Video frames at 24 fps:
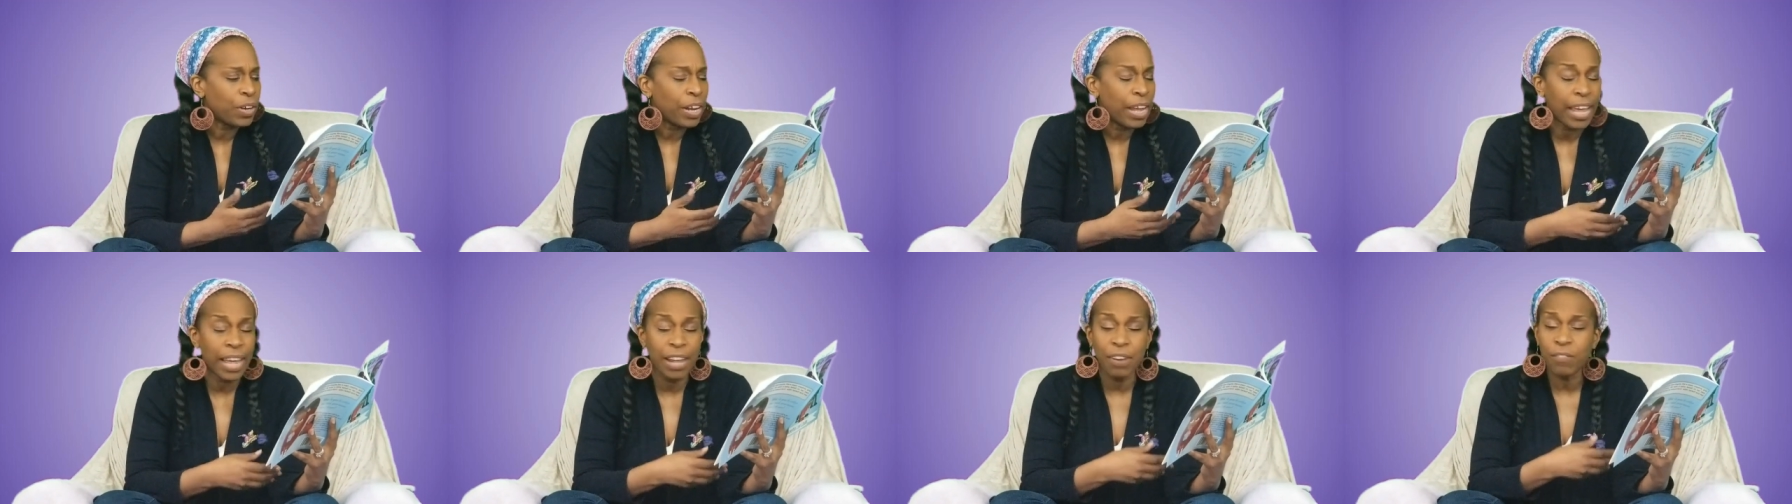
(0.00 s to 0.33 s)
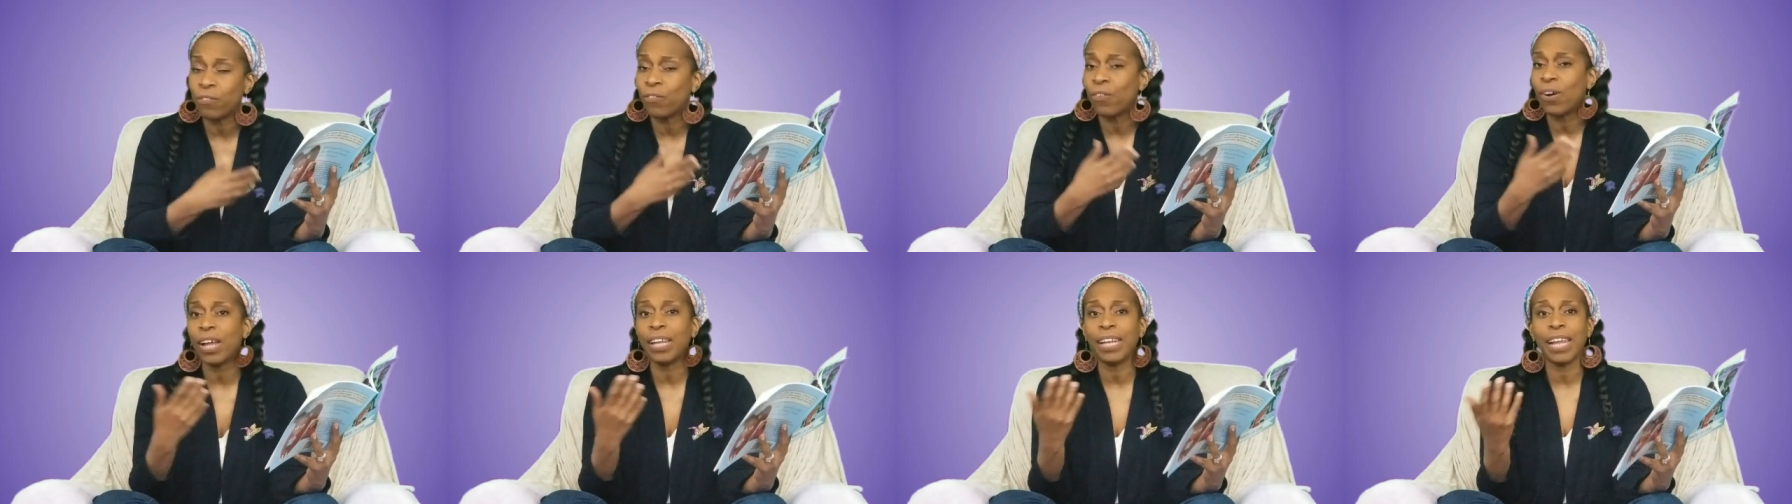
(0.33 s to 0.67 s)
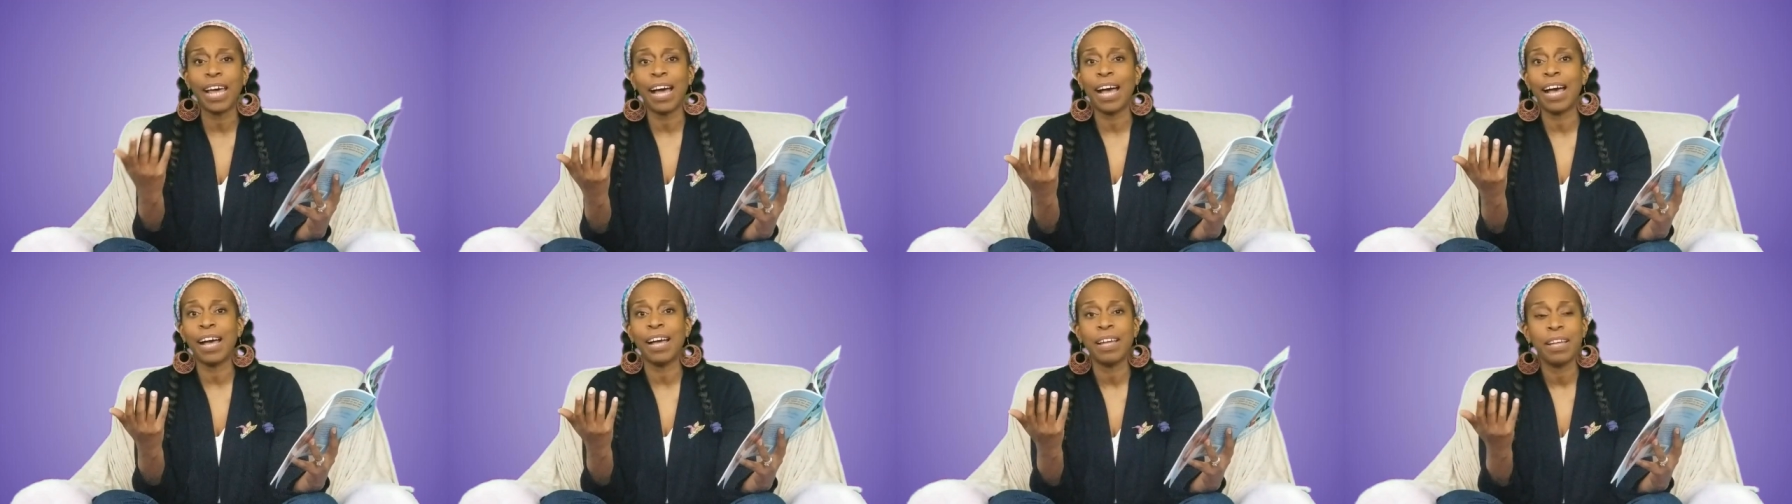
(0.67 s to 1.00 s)
and
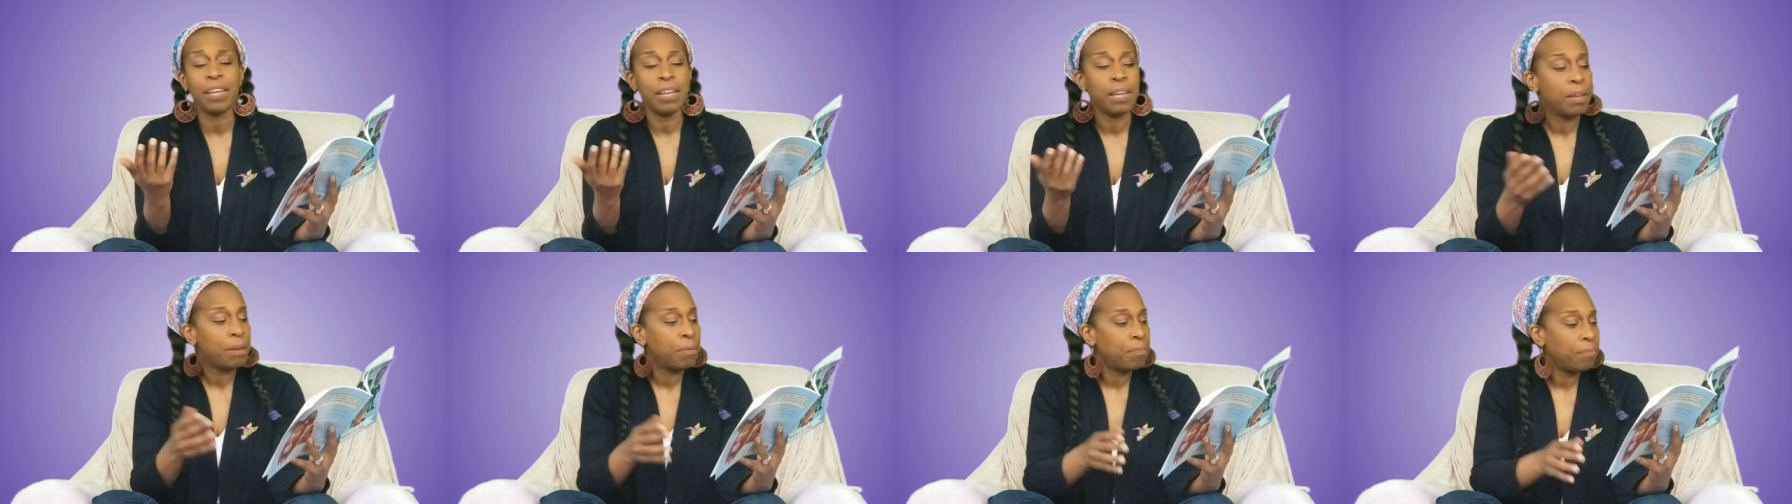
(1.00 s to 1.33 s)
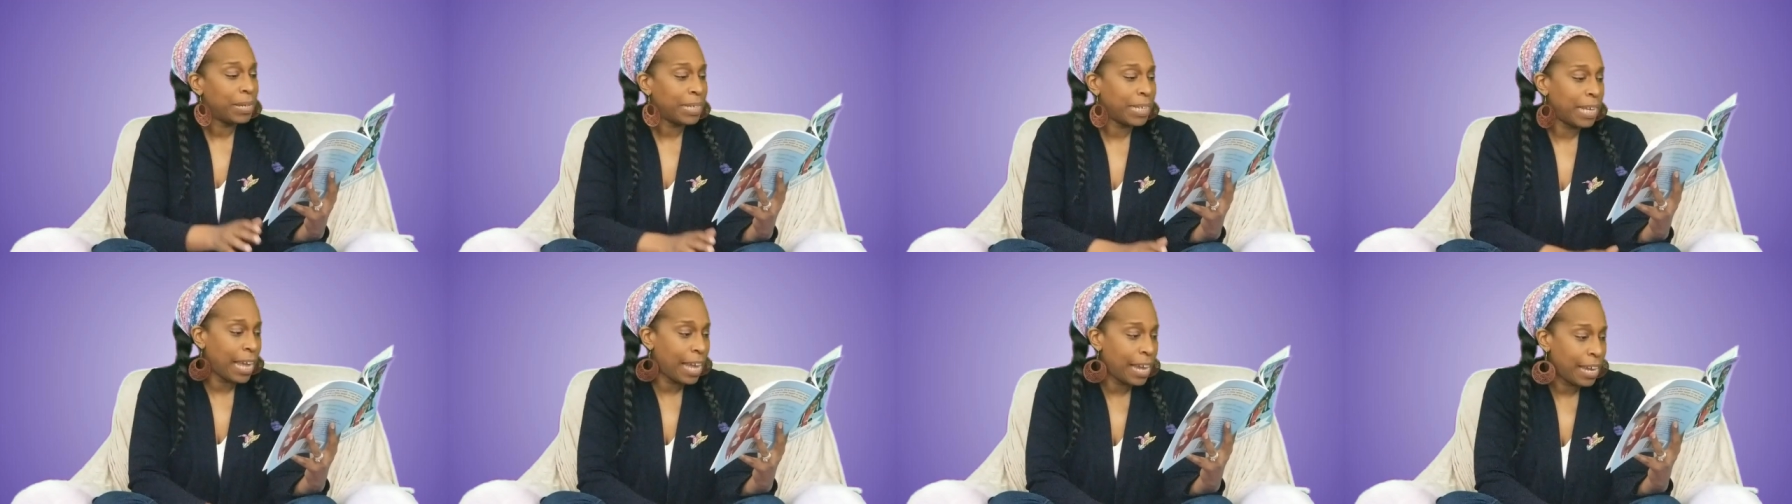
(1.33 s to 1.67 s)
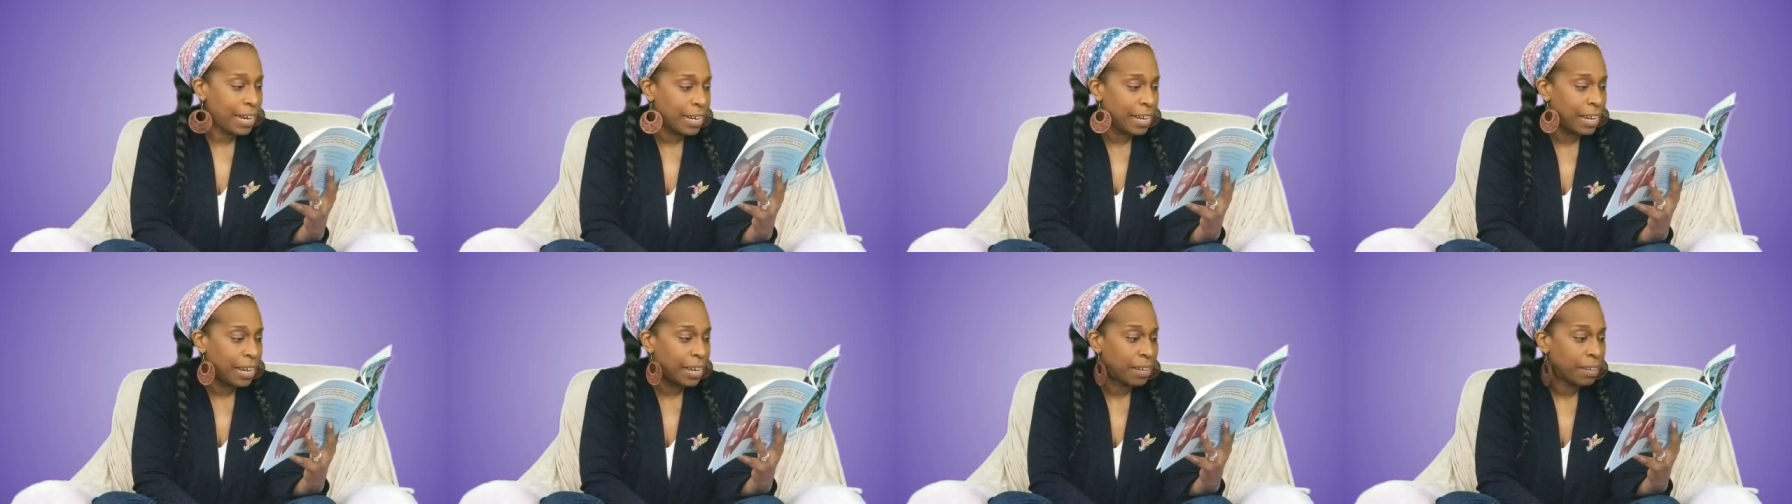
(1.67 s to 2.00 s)
voila,
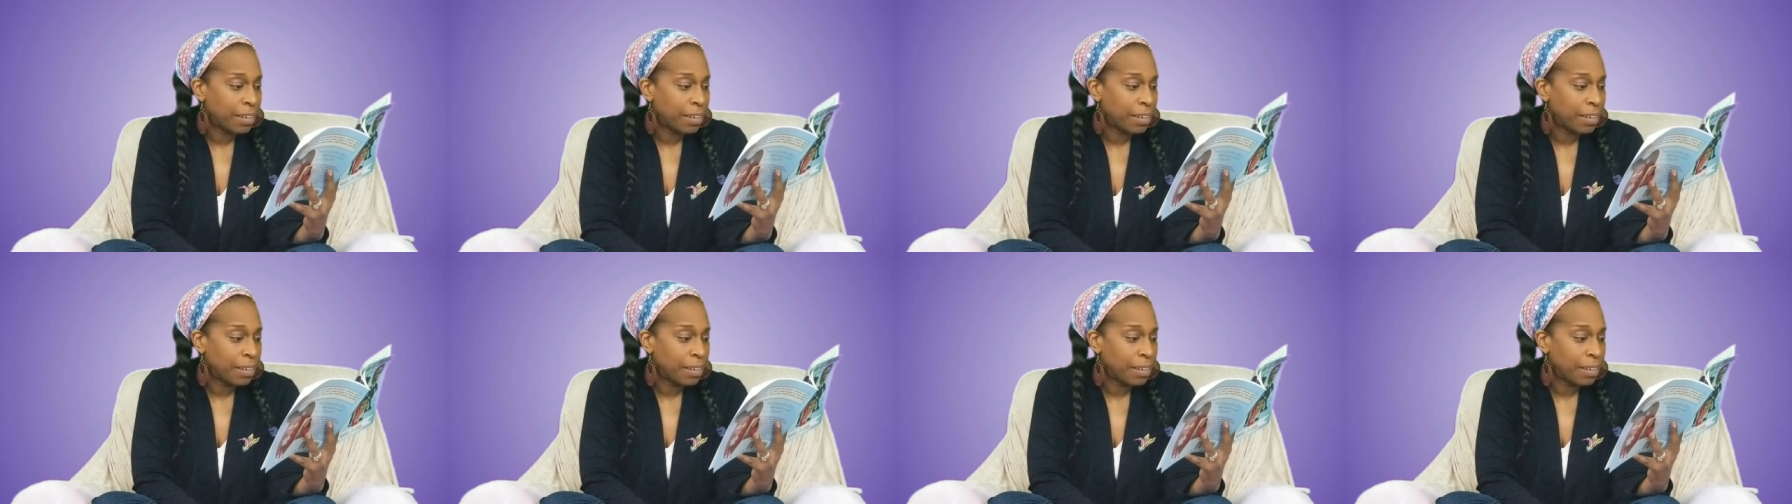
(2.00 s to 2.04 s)
Makeda.